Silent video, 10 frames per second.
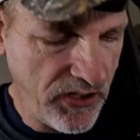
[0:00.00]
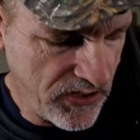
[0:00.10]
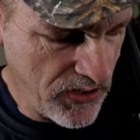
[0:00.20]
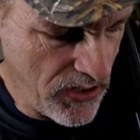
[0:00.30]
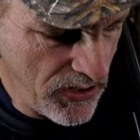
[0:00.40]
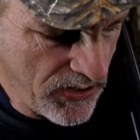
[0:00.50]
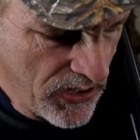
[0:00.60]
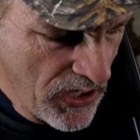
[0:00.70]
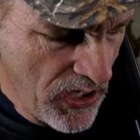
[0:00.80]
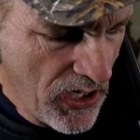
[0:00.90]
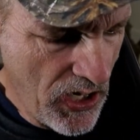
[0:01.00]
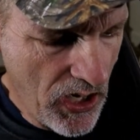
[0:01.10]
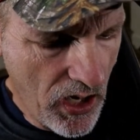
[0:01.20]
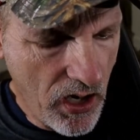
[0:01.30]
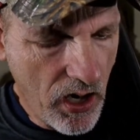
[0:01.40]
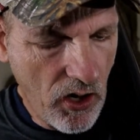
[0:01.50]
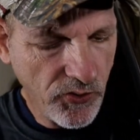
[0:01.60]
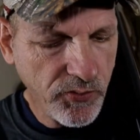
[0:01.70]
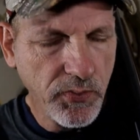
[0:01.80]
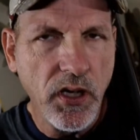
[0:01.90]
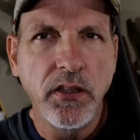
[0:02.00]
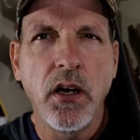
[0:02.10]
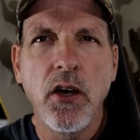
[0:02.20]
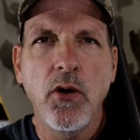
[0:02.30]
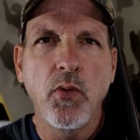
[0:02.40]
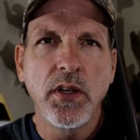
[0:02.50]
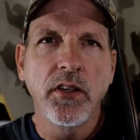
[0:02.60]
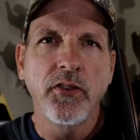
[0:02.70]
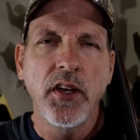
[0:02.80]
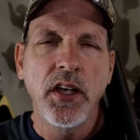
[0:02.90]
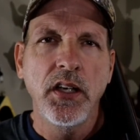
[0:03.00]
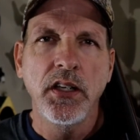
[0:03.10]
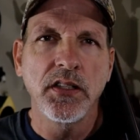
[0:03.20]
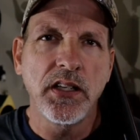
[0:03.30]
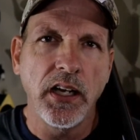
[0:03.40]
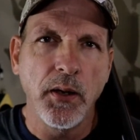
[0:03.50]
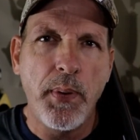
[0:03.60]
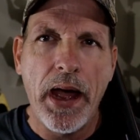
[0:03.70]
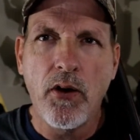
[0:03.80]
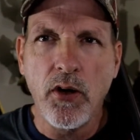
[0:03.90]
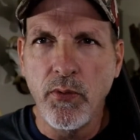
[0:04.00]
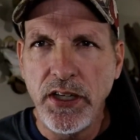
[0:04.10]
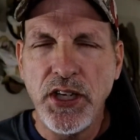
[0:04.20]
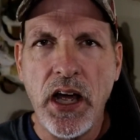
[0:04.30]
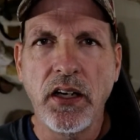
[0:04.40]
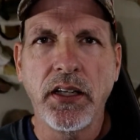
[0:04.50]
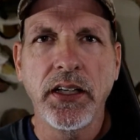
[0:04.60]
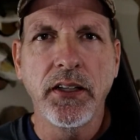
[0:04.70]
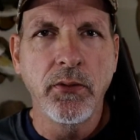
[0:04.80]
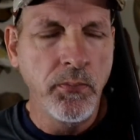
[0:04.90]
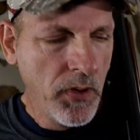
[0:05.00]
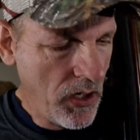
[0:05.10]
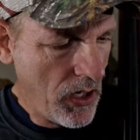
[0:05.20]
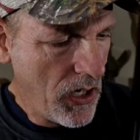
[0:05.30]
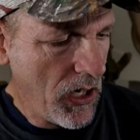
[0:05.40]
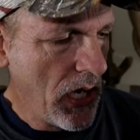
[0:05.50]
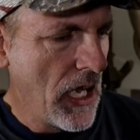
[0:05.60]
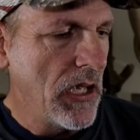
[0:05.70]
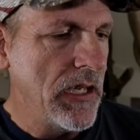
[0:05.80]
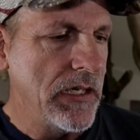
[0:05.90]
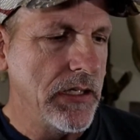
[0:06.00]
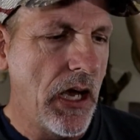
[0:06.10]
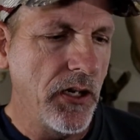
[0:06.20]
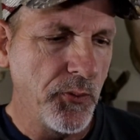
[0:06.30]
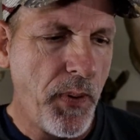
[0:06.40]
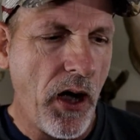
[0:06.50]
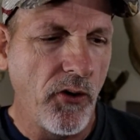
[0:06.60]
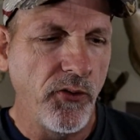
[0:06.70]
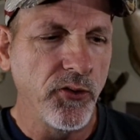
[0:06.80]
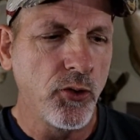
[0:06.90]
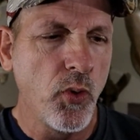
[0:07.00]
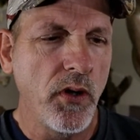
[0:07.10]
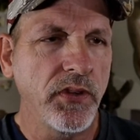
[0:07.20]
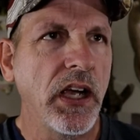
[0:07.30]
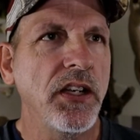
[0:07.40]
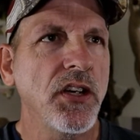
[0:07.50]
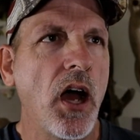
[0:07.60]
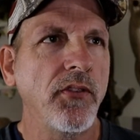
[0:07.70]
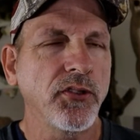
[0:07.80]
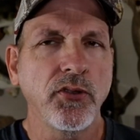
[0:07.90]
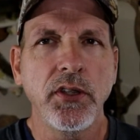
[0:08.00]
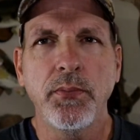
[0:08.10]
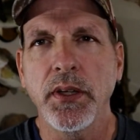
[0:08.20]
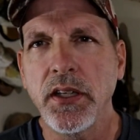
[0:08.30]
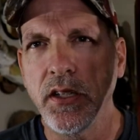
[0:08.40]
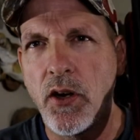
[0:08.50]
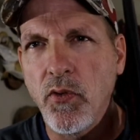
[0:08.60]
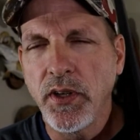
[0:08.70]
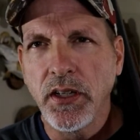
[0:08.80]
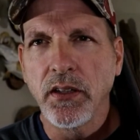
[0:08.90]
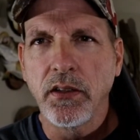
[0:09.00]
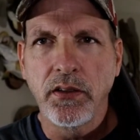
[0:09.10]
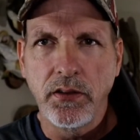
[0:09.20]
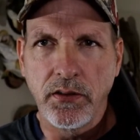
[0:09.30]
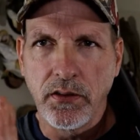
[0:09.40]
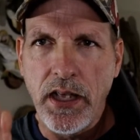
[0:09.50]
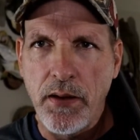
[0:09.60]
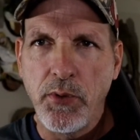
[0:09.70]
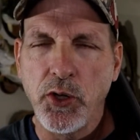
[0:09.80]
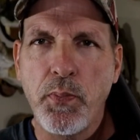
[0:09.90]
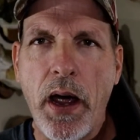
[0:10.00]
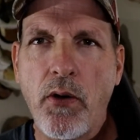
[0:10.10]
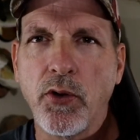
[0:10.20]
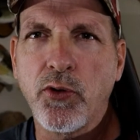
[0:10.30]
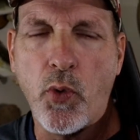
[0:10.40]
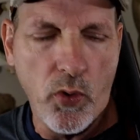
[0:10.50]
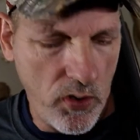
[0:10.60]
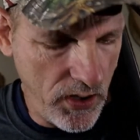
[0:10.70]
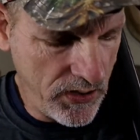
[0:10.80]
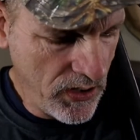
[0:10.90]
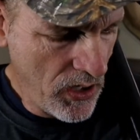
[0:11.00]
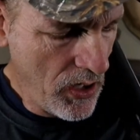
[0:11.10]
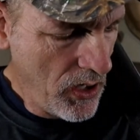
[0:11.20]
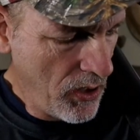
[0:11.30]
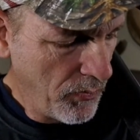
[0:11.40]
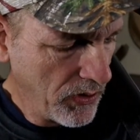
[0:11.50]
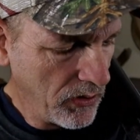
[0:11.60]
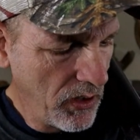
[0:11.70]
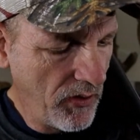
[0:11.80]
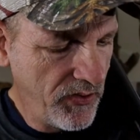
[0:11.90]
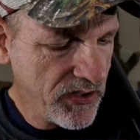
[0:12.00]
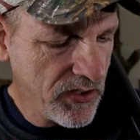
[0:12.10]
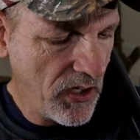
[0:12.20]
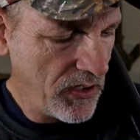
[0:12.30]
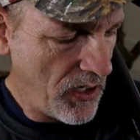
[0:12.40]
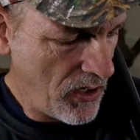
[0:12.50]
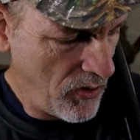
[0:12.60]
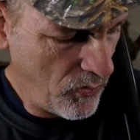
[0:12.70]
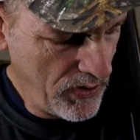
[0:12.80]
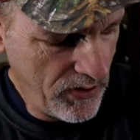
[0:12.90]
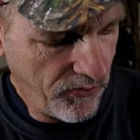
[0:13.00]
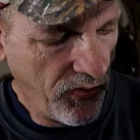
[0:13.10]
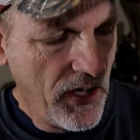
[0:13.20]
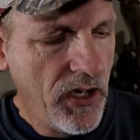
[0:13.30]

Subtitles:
in this gun. Awesome gun to hunt with. It's got the power to reach out and get them. Not as powerful as a 12 gauge, obviously, but you don't need that much power squirrel hunting. But love this gun to hunt with.